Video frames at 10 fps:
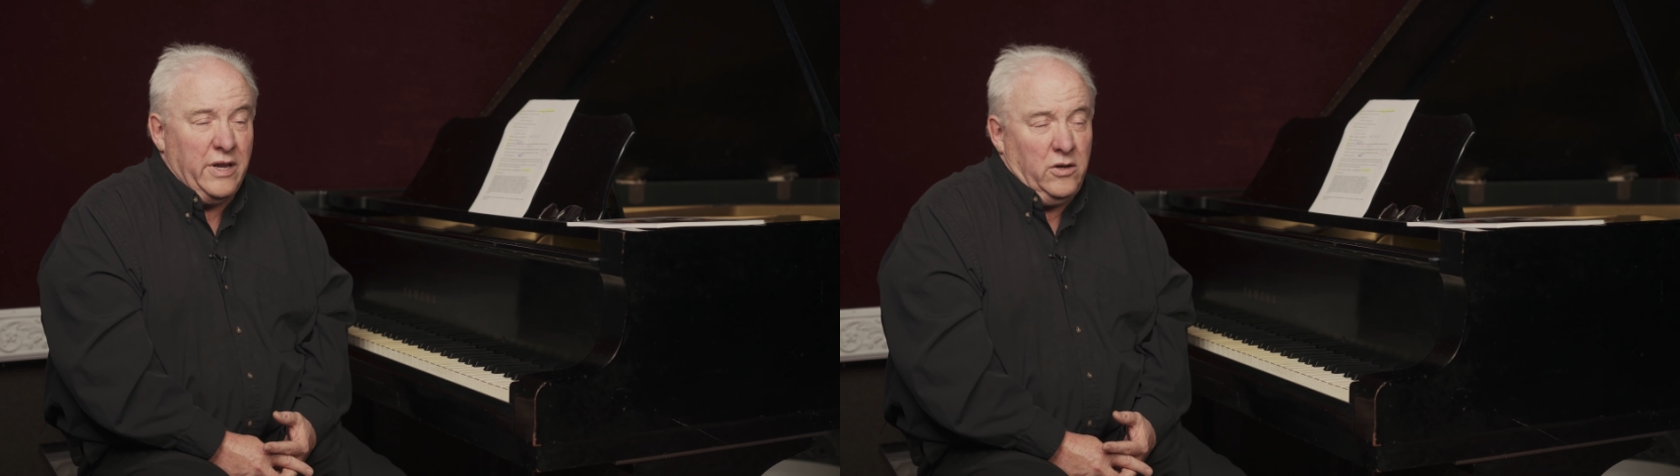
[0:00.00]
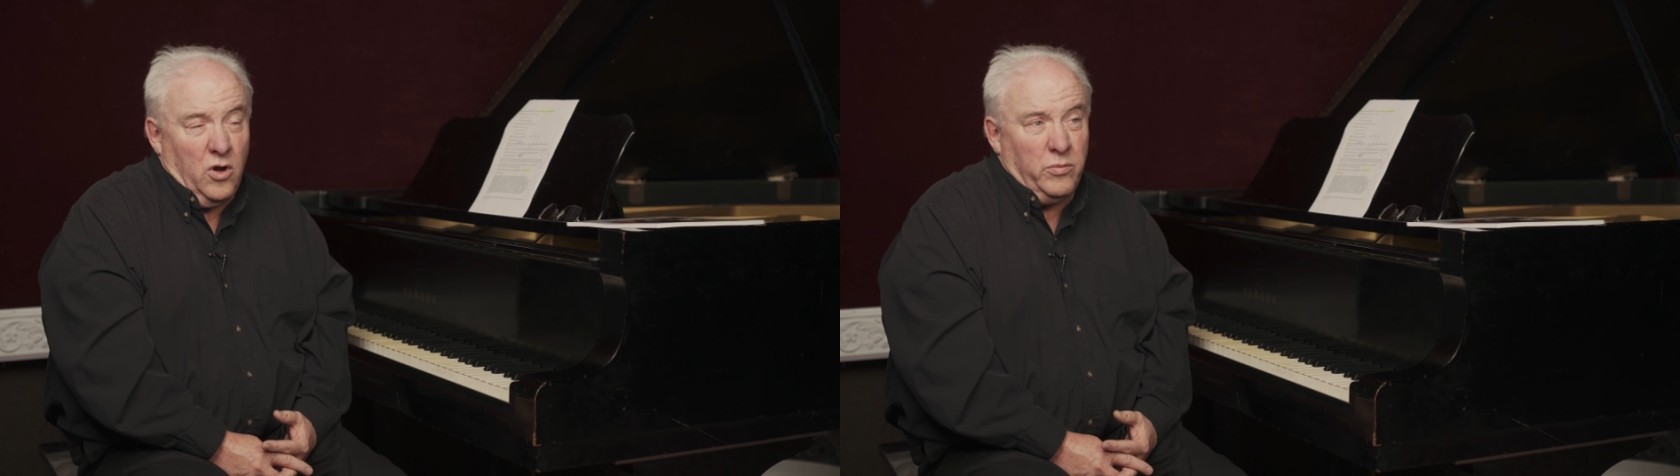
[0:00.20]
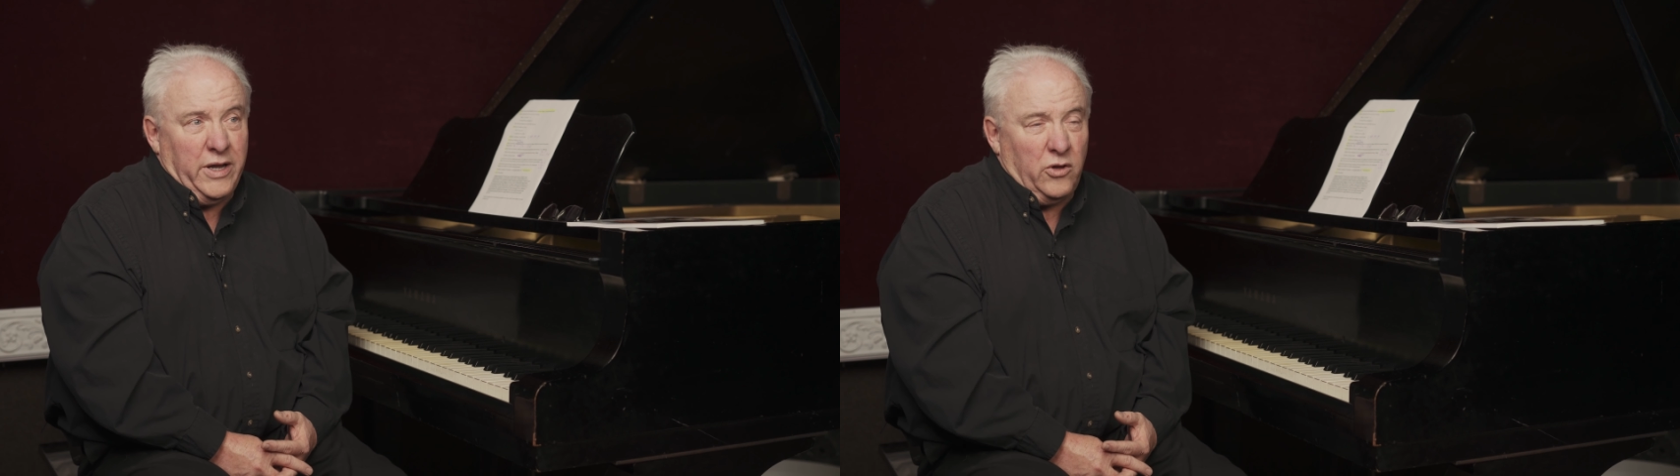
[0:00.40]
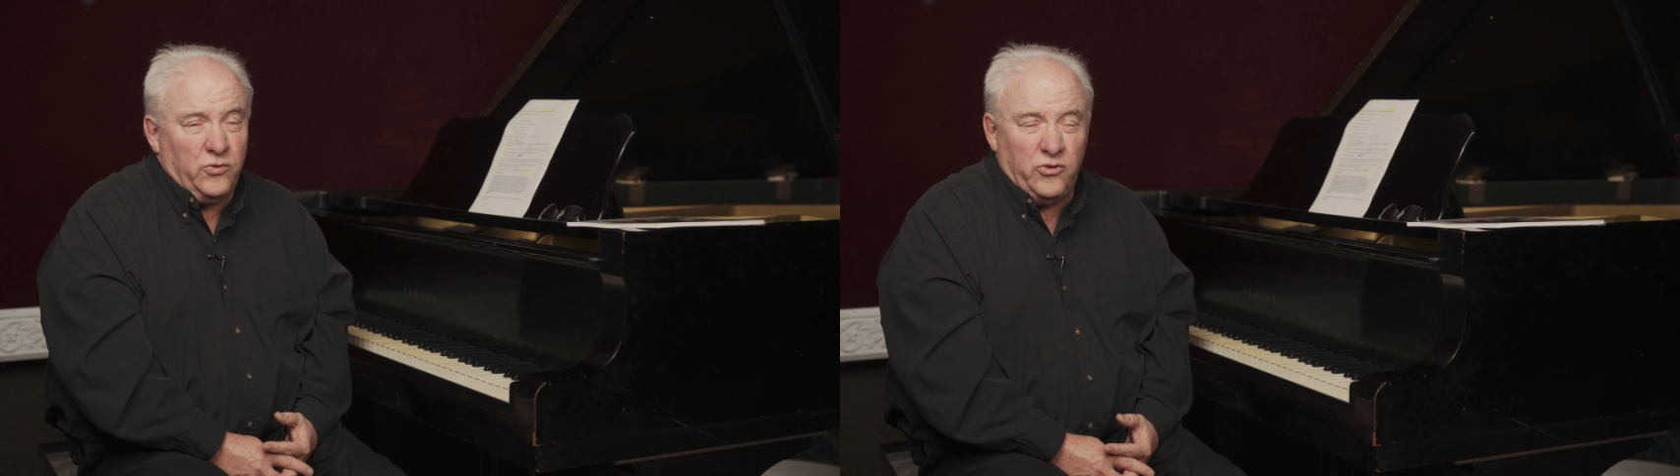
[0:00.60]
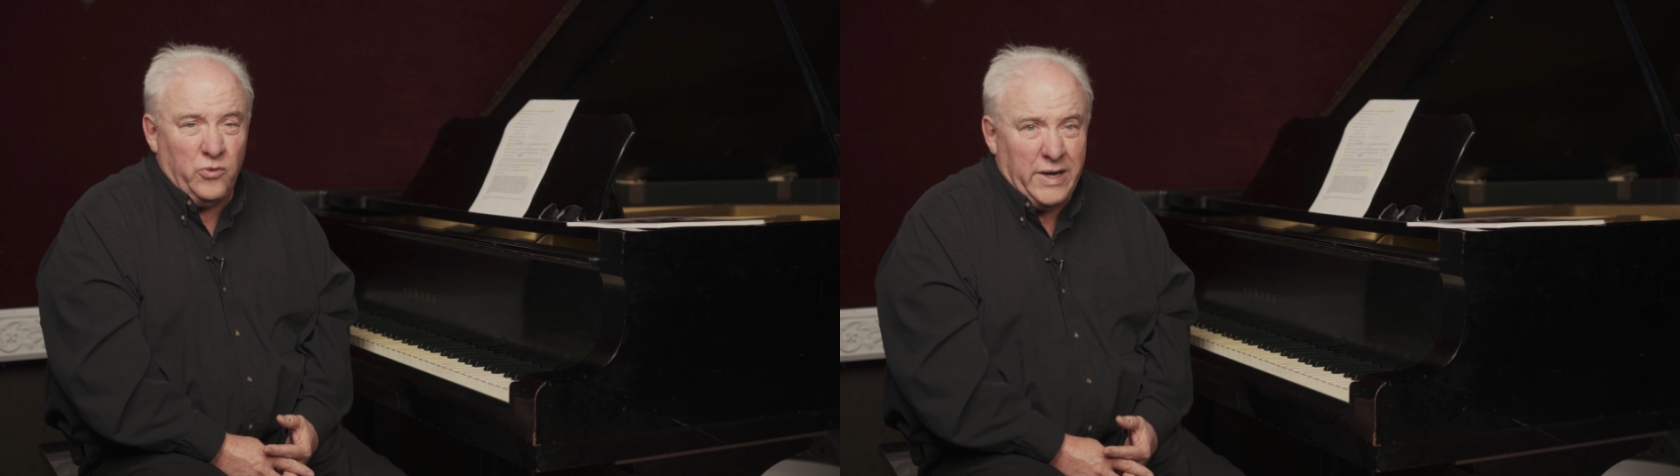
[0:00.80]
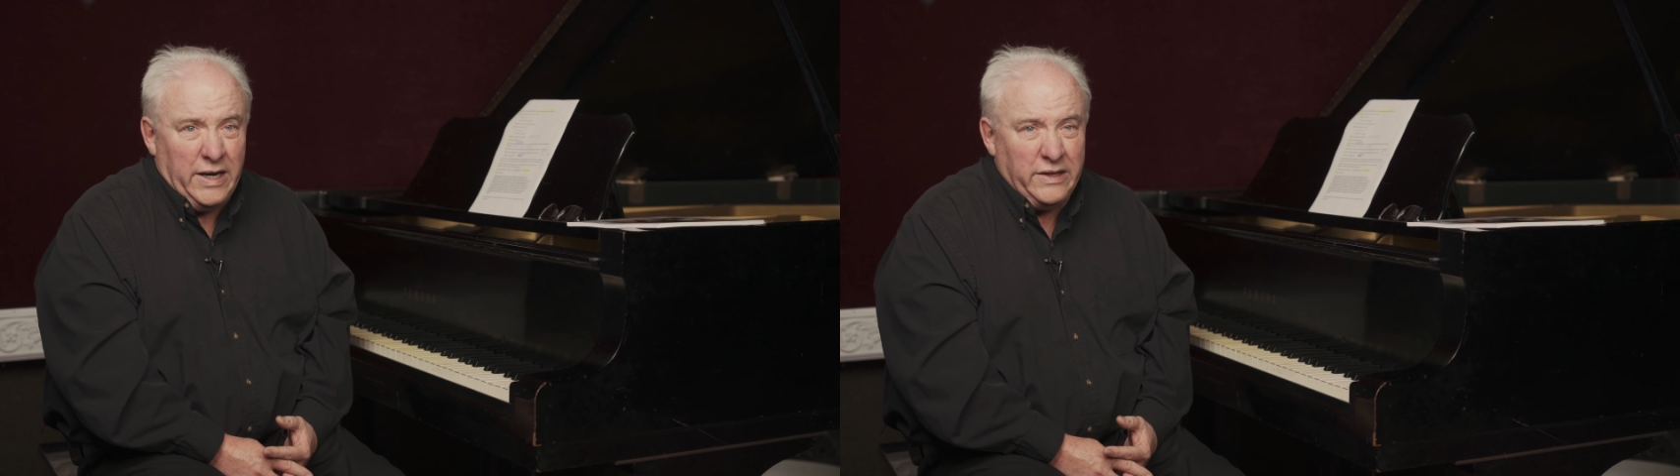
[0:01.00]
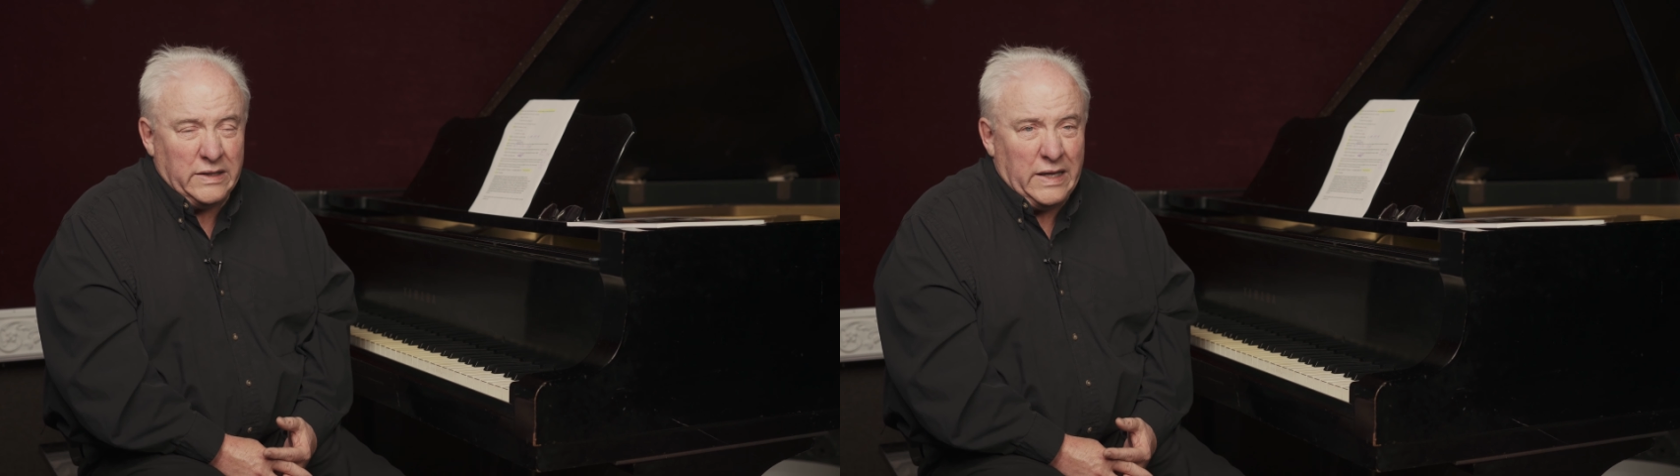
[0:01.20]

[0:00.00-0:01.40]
and nobody else was doing anything